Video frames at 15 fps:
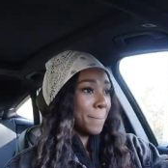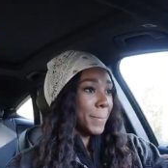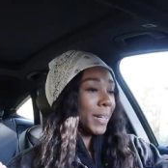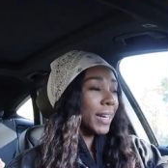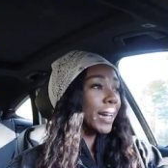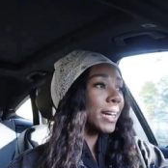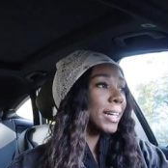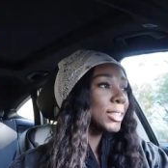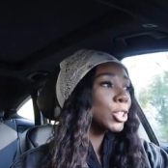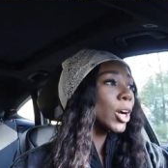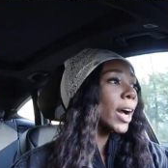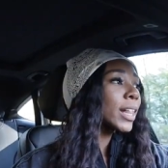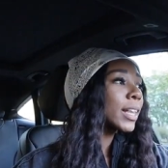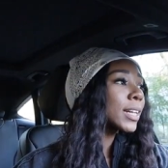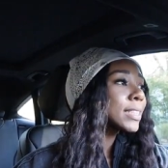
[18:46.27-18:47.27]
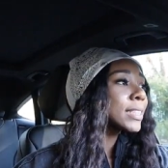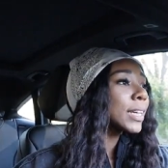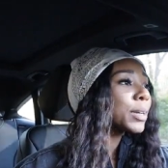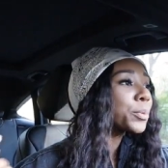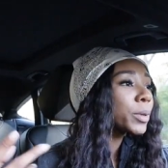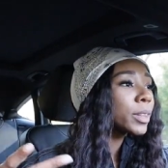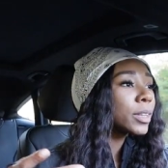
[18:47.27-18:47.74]
But I got a chai
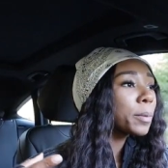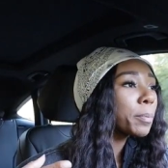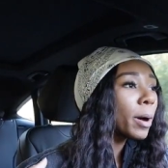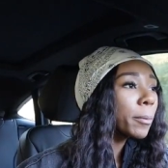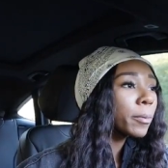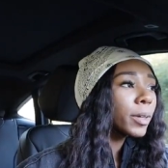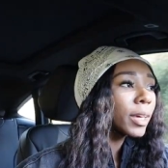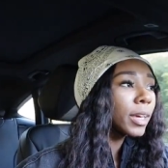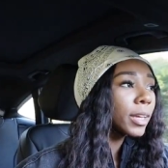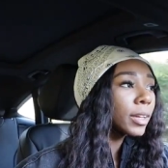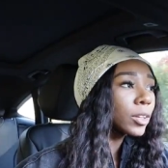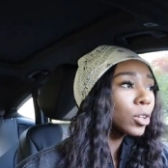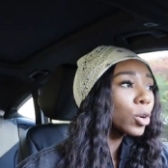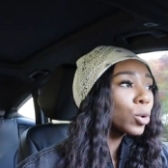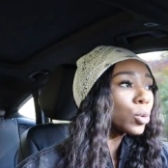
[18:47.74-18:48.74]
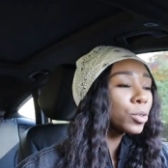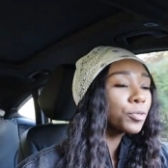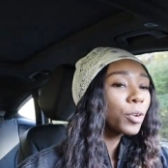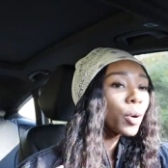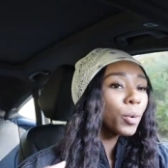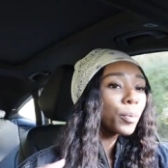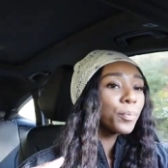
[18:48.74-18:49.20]
latte with the pumpkin cold
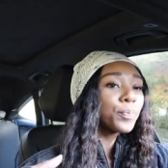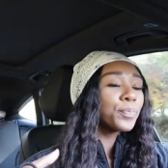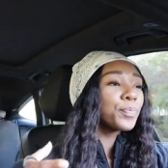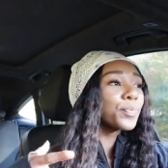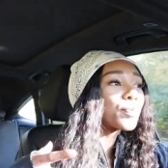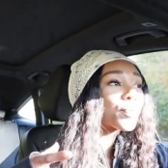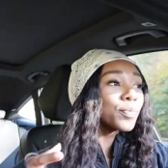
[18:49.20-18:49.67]
foam.